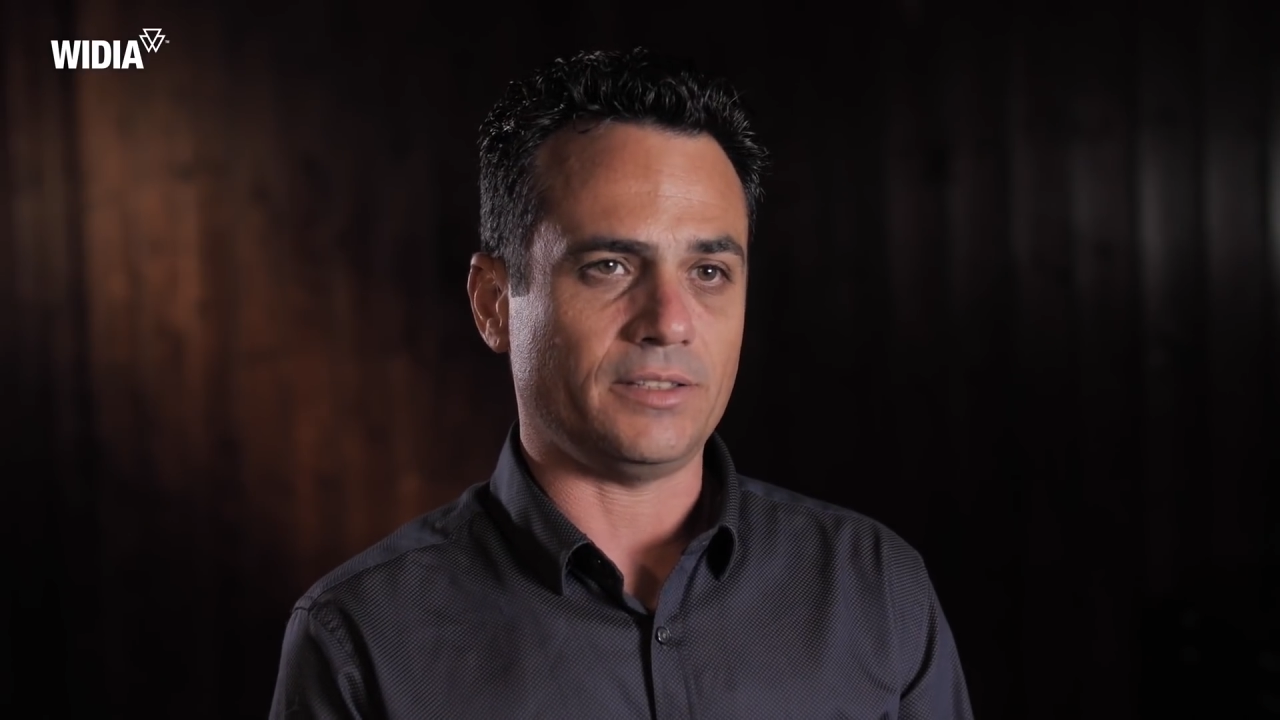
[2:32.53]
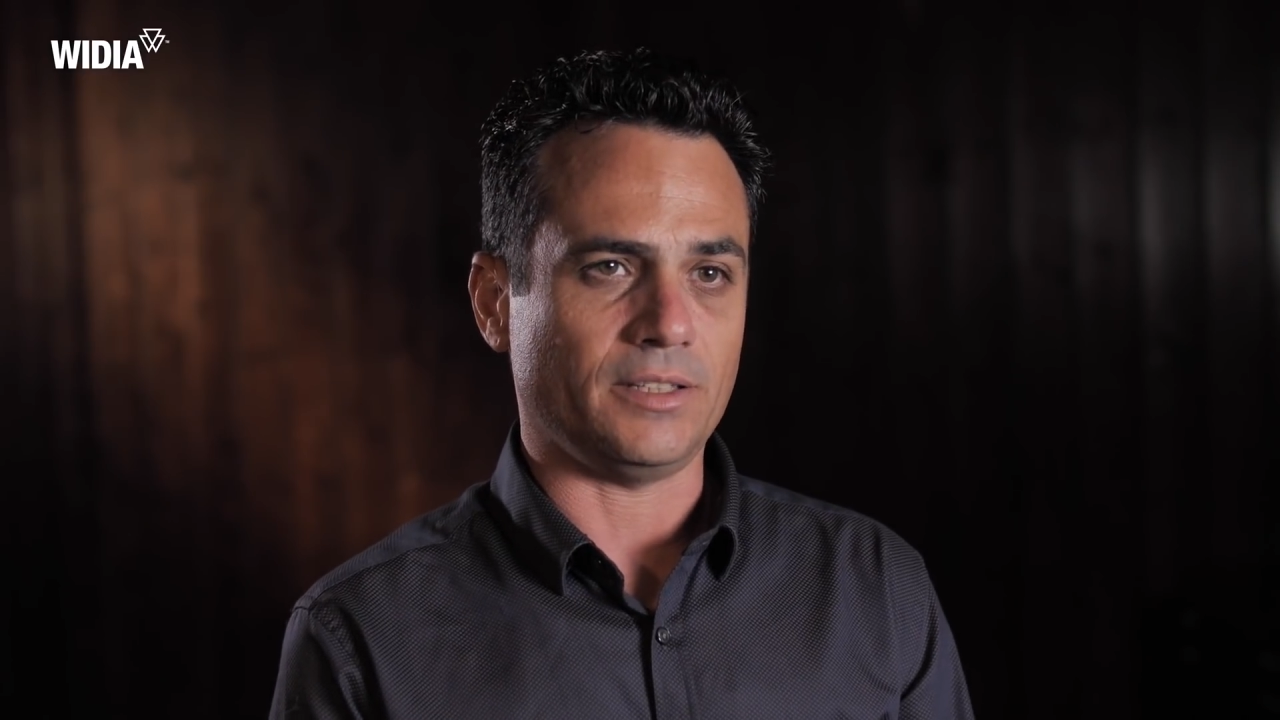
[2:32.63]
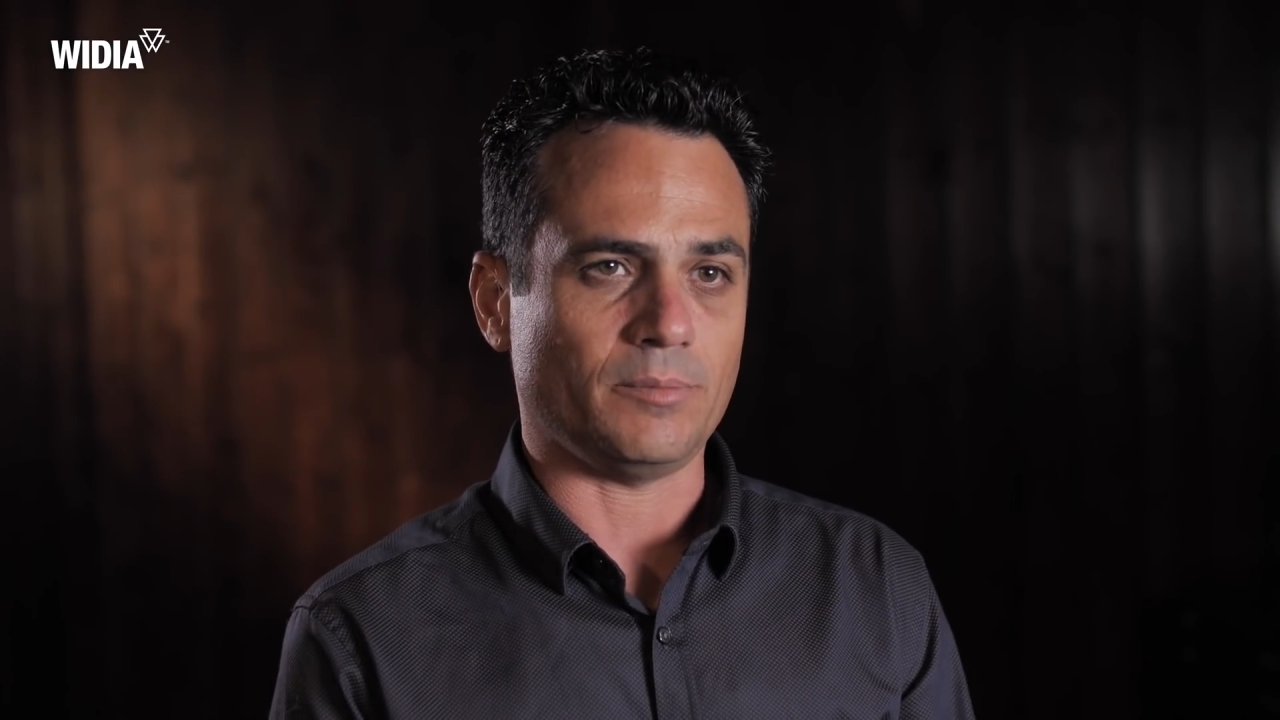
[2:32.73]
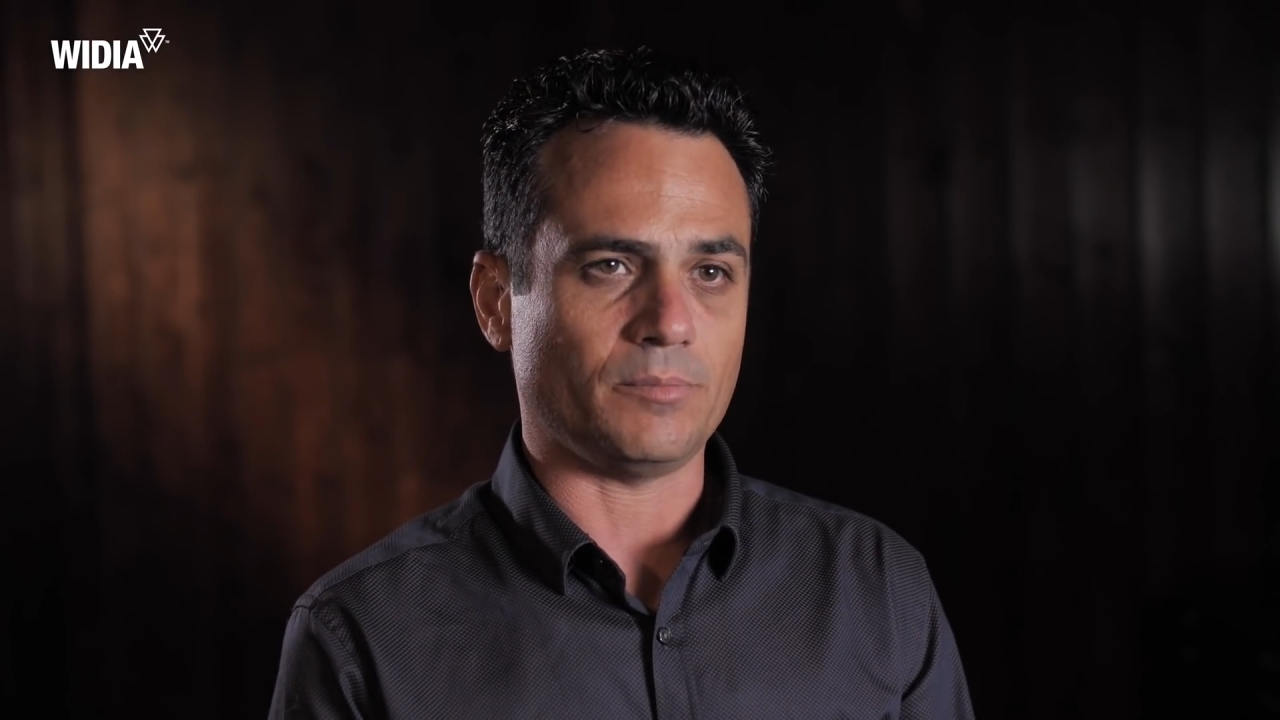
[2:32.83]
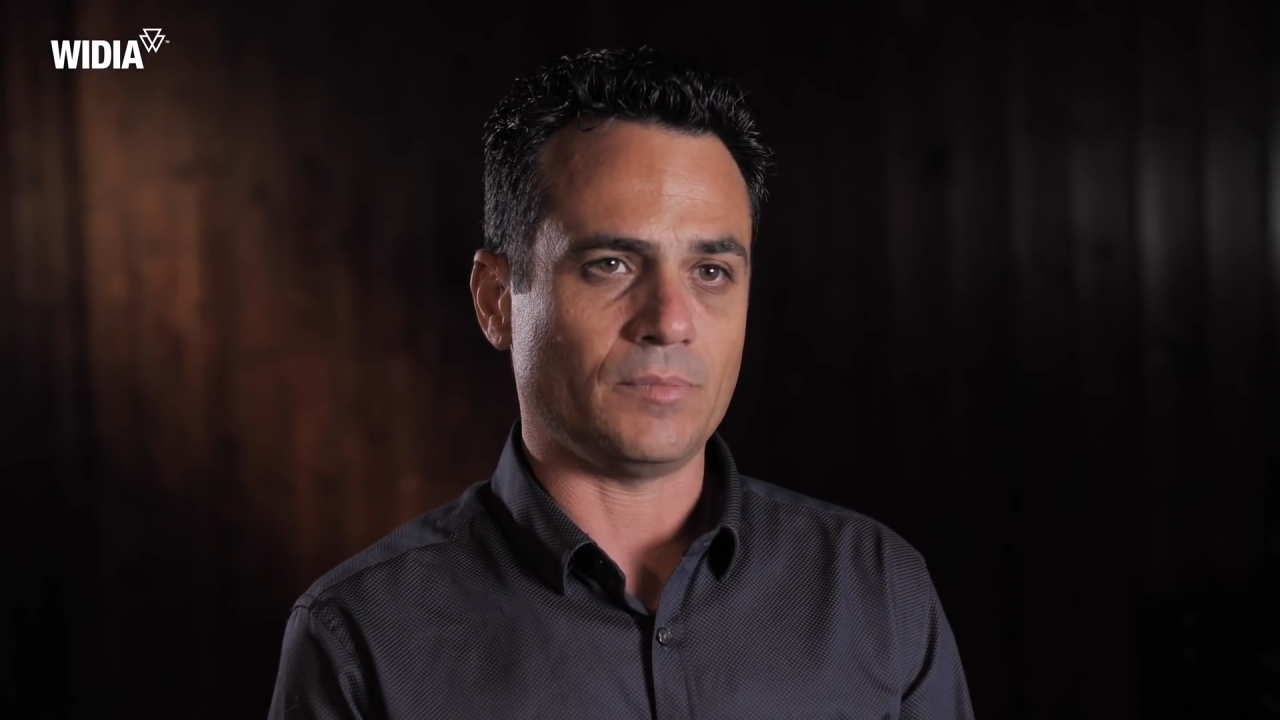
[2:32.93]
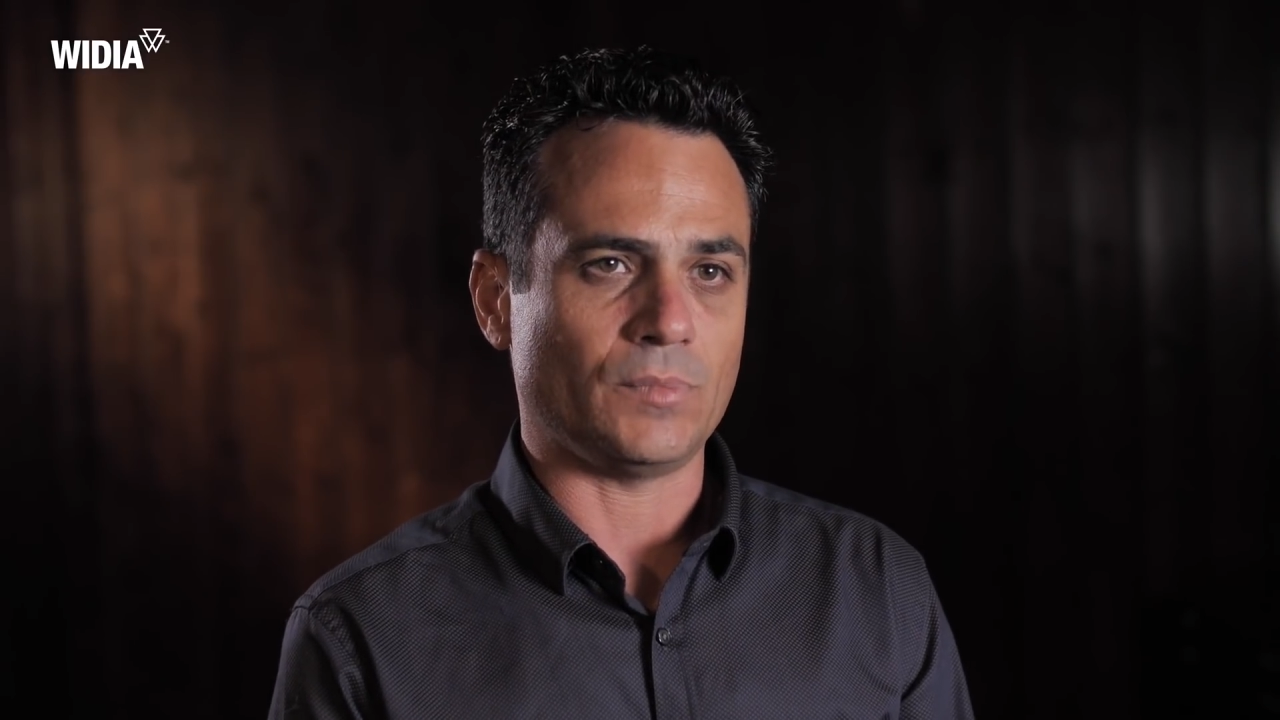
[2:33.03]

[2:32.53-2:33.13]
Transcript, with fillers: team,